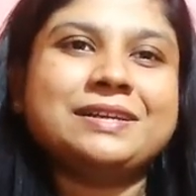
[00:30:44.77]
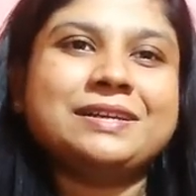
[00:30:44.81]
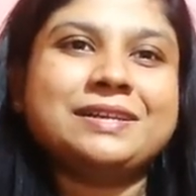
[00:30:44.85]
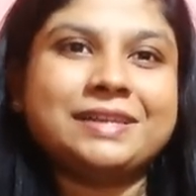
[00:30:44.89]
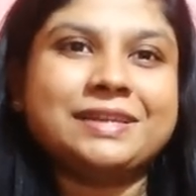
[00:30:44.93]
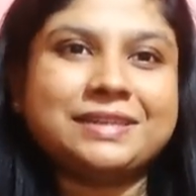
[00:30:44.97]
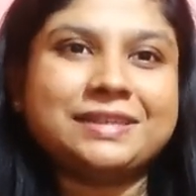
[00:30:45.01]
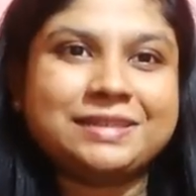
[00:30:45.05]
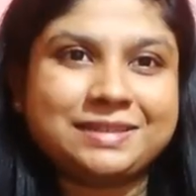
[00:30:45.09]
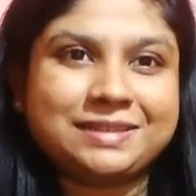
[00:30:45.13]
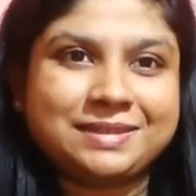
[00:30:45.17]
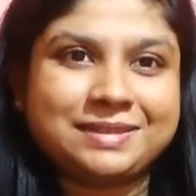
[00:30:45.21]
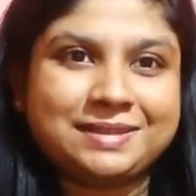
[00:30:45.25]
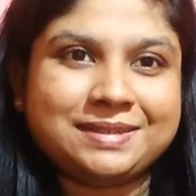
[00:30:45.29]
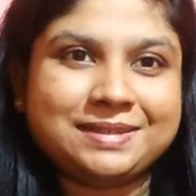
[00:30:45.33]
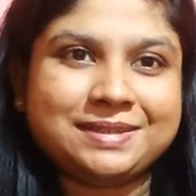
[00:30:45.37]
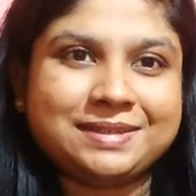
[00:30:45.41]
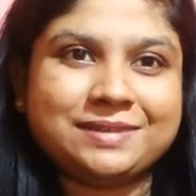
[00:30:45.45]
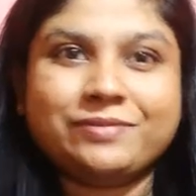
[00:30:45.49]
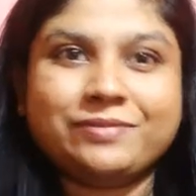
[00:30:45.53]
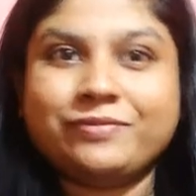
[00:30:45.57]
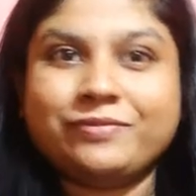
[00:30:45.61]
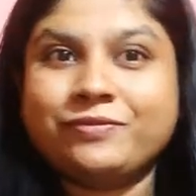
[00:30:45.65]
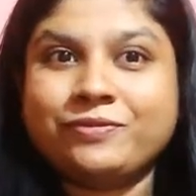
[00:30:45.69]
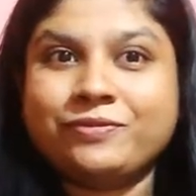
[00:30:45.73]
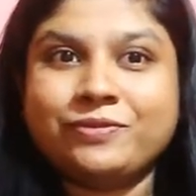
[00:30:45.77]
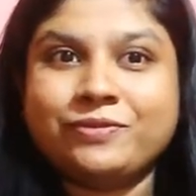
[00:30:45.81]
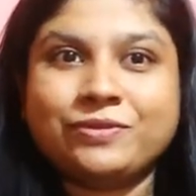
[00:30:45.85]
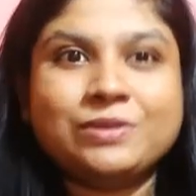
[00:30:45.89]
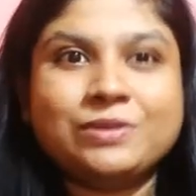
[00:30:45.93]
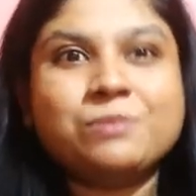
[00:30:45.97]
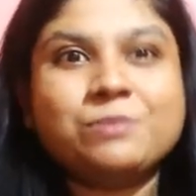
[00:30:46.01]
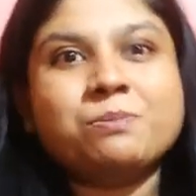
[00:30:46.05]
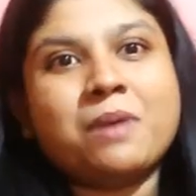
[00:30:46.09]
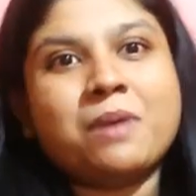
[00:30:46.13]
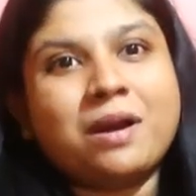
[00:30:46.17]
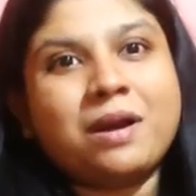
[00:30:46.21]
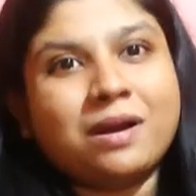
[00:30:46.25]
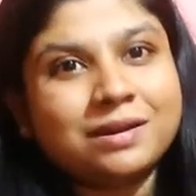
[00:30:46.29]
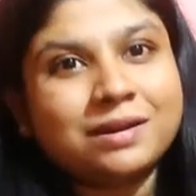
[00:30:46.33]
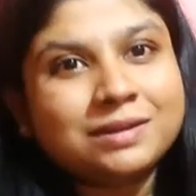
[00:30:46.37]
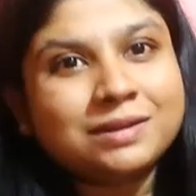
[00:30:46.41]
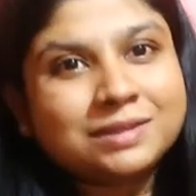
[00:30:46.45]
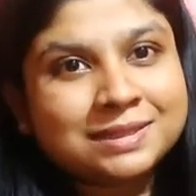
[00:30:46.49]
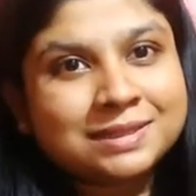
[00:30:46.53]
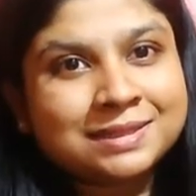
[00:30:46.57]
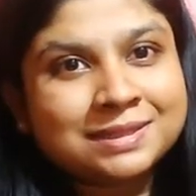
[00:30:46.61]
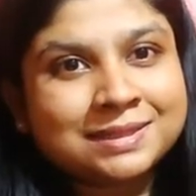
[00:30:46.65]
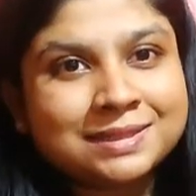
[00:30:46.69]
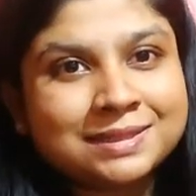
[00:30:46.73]
get full
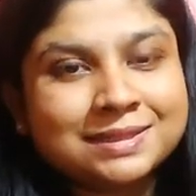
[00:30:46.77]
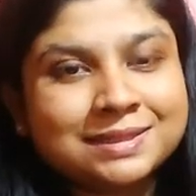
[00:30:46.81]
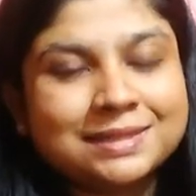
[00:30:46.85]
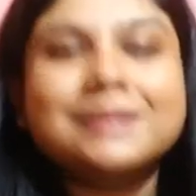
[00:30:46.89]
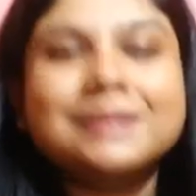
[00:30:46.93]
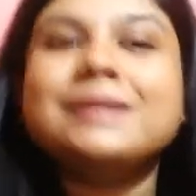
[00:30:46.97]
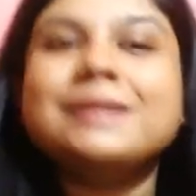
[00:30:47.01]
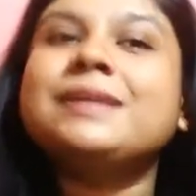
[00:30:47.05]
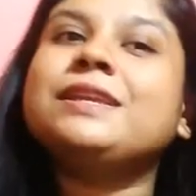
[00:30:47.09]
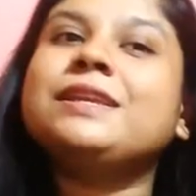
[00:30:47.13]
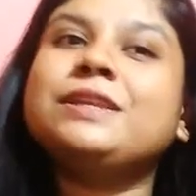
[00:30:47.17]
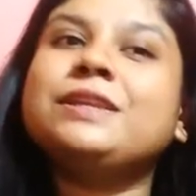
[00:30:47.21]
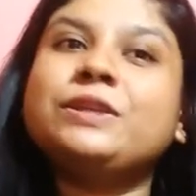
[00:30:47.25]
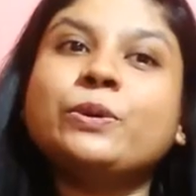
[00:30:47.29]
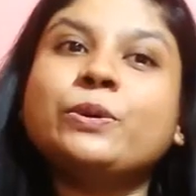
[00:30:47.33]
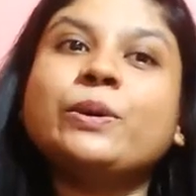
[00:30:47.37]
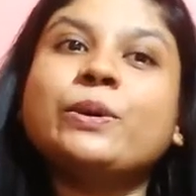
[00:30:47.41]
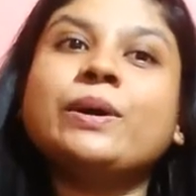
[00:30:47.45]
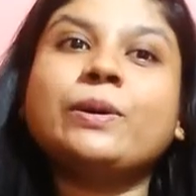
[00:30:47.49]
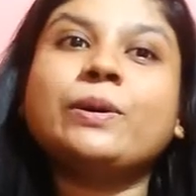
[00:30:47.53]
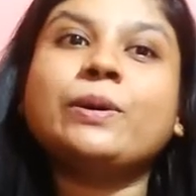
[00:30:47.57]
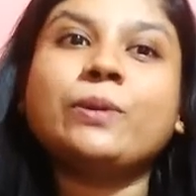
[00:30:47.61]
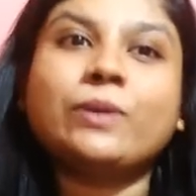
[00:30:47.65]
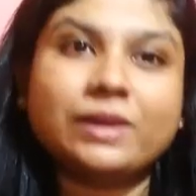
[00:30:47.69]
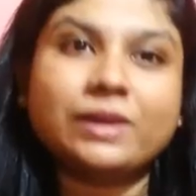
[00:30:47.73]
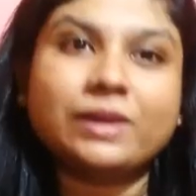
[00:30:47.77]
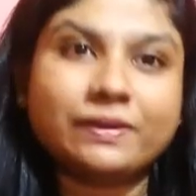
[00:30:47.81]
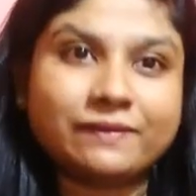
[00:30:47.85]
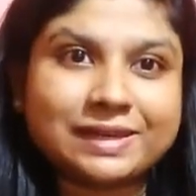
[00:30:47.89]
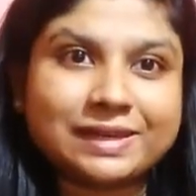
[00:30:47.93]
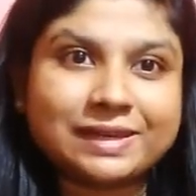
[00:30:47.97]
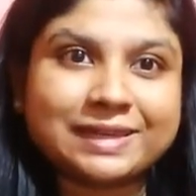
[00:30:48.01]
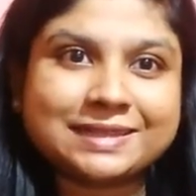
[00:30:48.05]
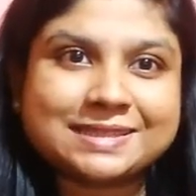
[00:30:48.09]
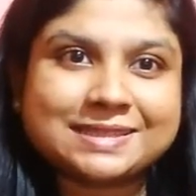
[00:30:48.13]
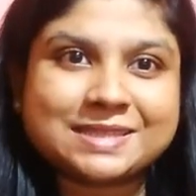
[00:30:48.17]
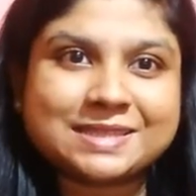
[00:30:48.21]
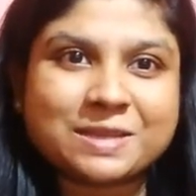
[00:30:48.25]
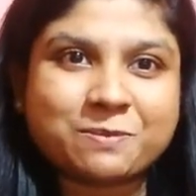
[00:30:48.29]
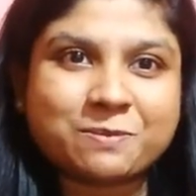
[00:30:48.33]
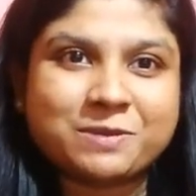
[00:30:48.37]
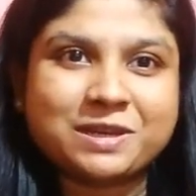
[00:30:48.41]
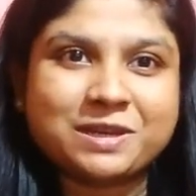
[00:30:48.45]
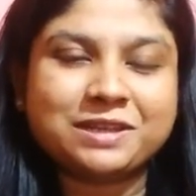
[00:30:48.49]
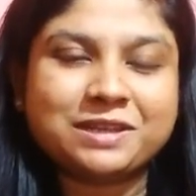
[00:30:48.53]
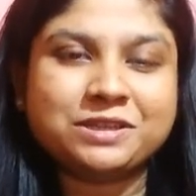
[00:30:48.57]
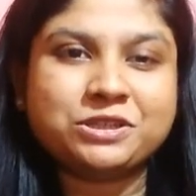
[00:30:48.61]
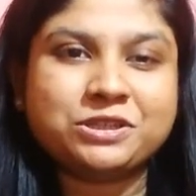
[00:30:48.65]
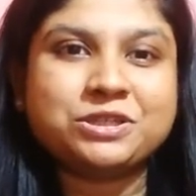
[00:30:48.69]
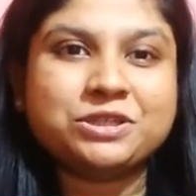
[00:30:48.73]
marks in your O-level
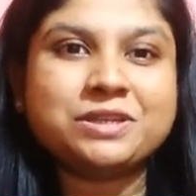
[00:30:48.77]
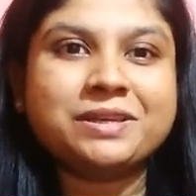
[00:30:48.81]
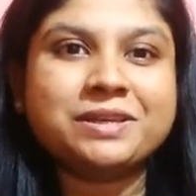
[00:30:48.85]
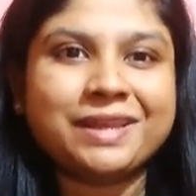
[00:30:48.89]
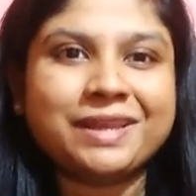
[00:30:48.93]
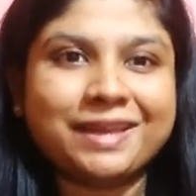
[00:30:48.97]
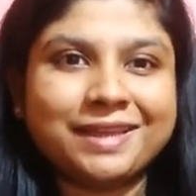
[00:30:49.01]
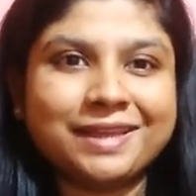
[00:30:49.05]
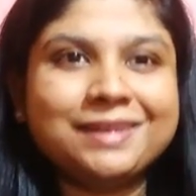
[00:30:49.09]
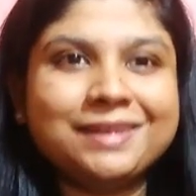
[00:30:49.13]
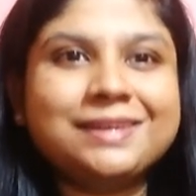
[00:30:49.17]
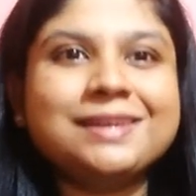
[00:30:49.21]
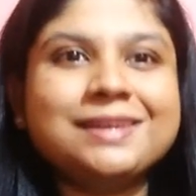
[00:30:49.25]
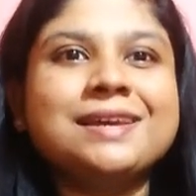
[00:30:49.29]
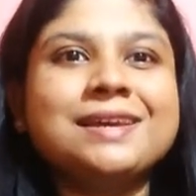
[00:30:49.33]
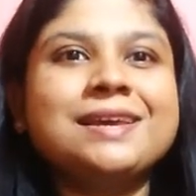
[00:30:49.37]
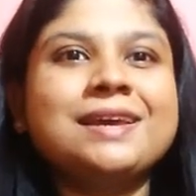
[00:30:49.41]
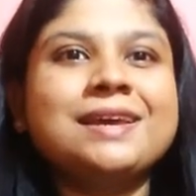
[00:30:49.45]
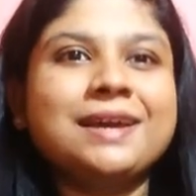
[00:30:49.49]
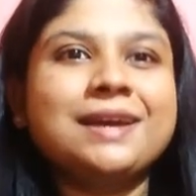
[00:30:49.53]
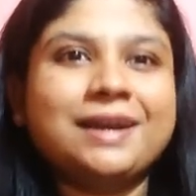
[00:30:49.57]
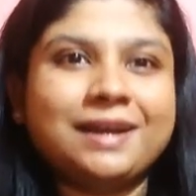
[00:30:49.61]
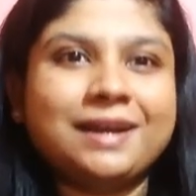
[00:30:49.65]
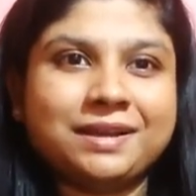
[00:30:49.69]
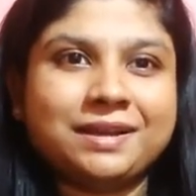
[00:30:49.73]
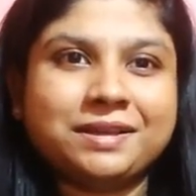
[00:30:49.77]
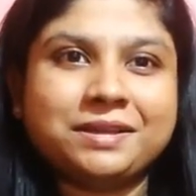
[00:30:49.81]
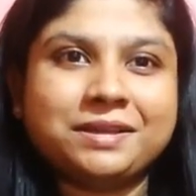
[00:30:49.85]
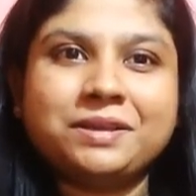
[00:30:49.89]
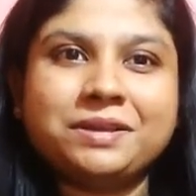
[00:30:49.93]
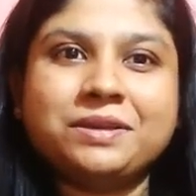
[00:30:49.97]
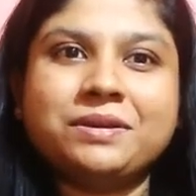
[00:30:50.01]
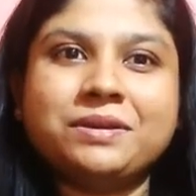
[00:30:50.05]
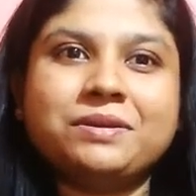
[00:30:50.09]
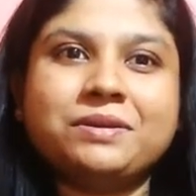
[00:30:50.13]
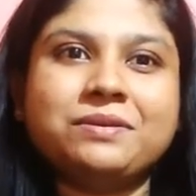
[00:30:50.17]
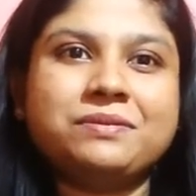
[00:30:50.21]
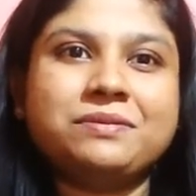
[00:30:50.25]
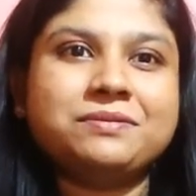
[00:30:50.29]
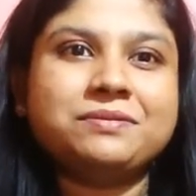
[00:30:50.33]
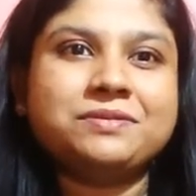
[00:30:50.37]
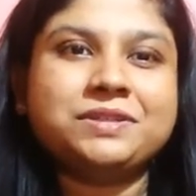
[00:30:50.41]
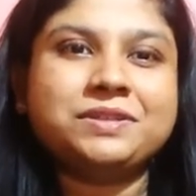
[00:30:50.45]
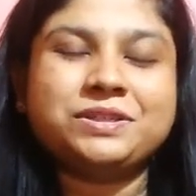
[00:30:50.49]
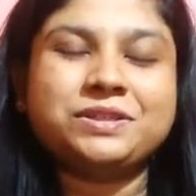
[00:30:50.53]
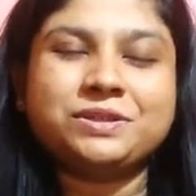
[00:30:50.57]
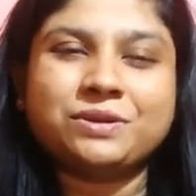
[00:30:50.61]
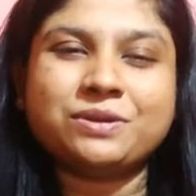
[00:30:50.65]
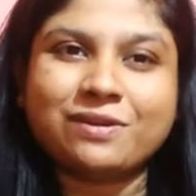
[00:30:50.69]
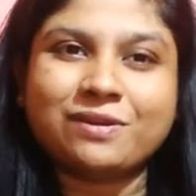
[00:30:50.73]
examination, and I
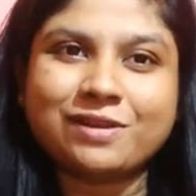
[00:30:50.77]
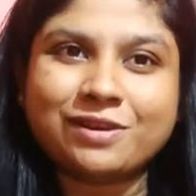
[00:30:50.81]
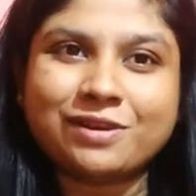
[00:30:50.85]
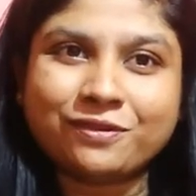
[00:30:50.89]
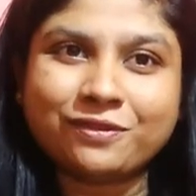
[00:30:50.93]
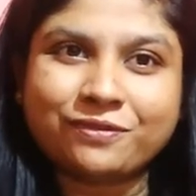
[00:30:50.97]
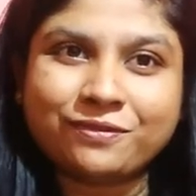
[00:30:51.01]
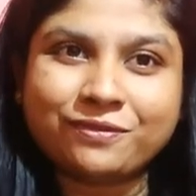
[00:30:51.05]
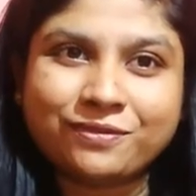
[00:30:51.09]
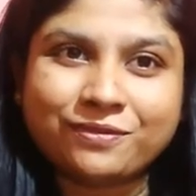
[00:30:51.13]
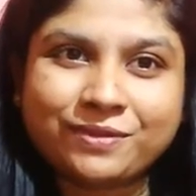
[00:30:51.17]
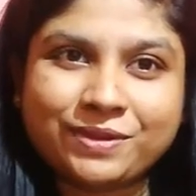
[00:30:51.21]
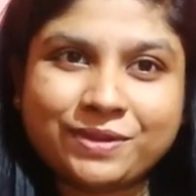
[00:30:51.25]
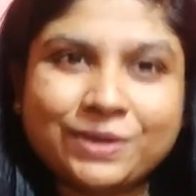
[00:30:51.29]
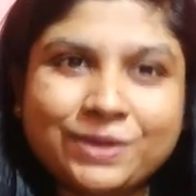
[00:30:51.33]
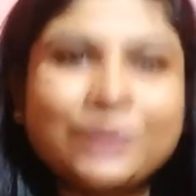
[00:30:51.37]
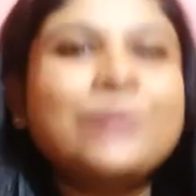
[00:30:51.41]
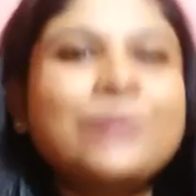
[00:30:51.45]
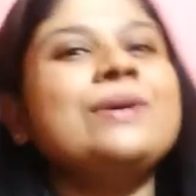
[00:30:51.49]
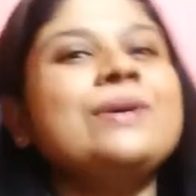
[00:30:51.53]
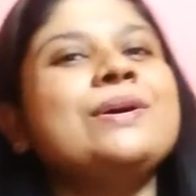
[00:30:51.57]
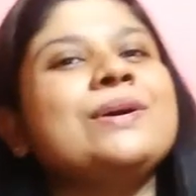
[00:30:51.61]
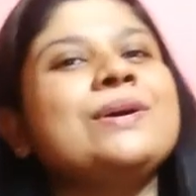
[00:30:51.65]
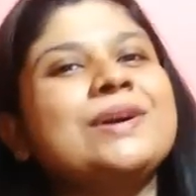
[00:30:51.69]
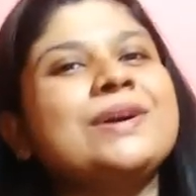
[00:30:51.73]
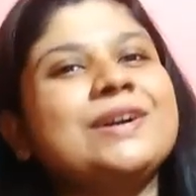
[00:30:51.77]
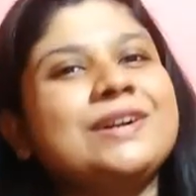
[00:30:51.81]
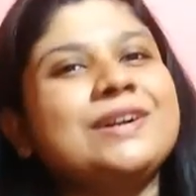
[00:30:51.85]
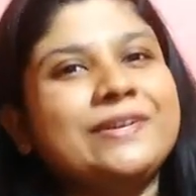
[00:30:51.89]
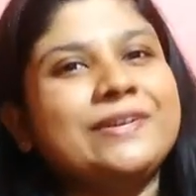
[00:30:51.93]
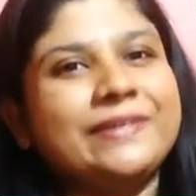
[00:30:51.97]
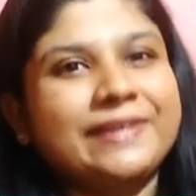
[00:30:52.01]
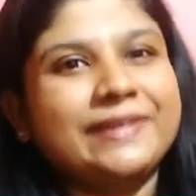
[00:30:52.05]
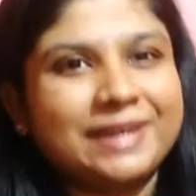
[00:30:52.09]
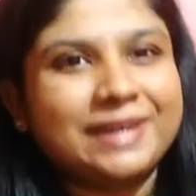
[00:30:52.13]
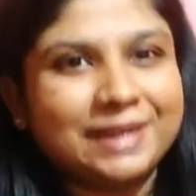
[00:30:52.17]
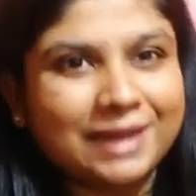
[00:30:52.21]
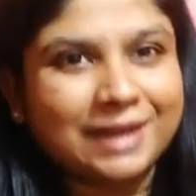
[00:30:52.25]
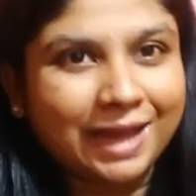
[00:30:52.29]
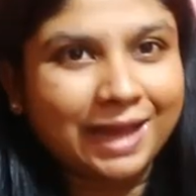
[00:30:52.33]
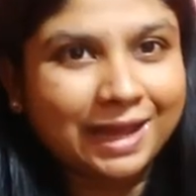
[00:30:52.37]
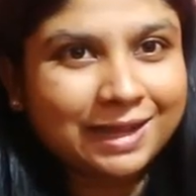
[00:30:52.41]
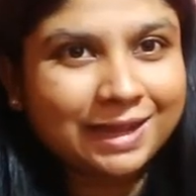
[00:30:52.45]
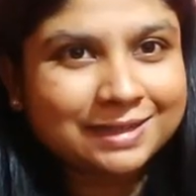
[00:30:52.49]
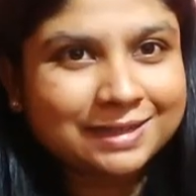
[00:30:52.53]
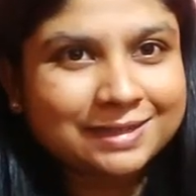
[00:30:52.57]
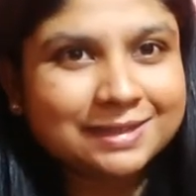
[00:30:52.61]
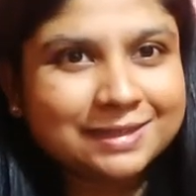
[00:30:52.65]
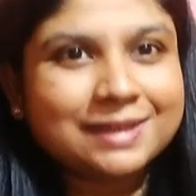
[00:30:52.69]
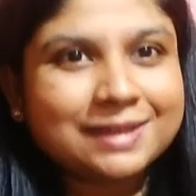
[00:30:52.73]
wish all of you good
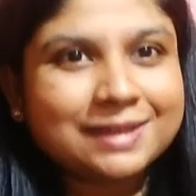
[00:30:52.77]
luck.